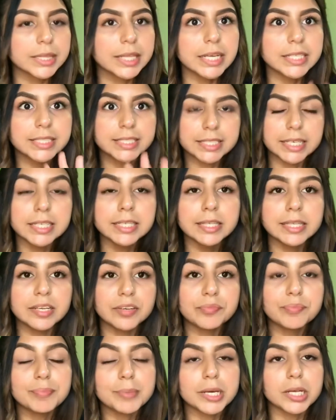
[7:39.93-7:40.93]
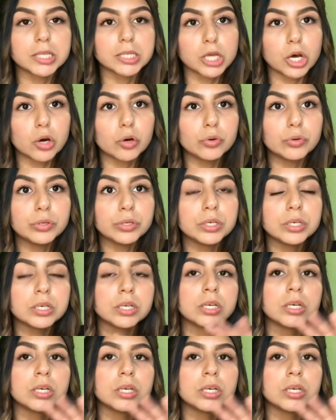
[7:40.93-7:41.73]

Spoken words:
They did leave me alone